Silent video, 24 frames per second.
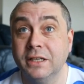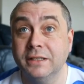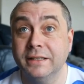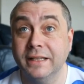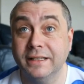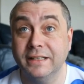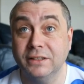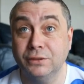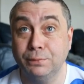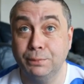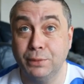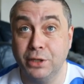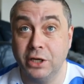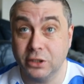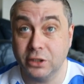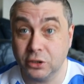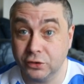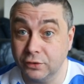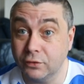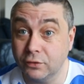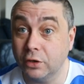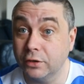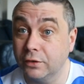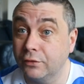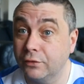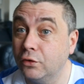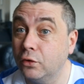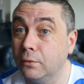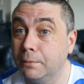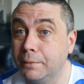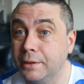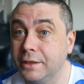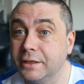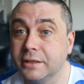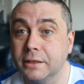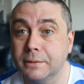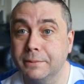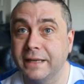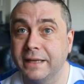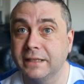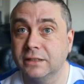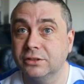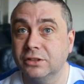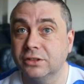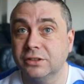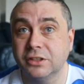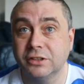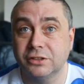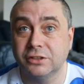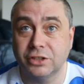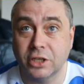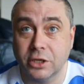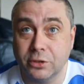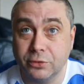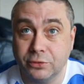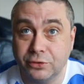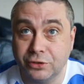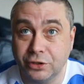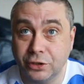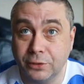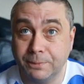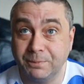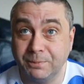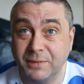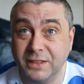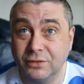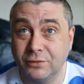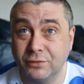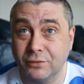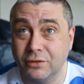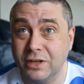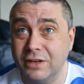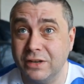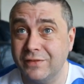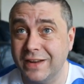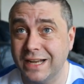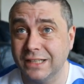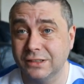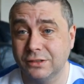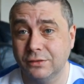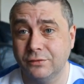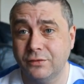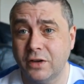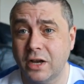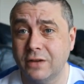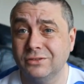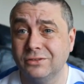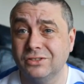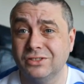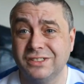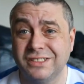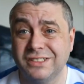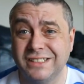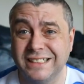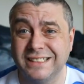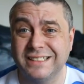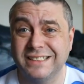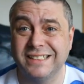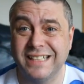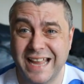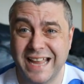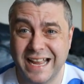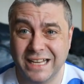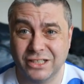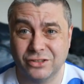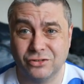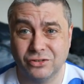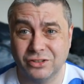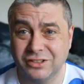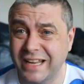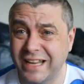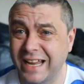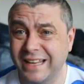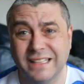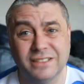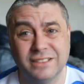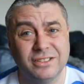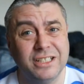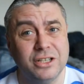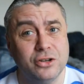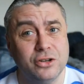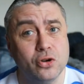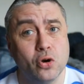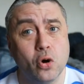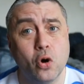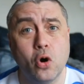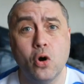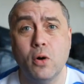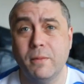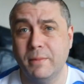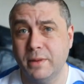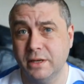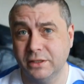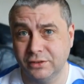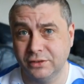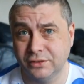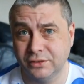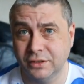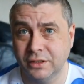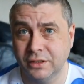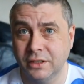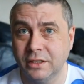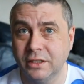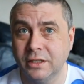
Now this bird, because I've got the 4 bird companions as I showed you, is 3,560 extra attack. That's enormous.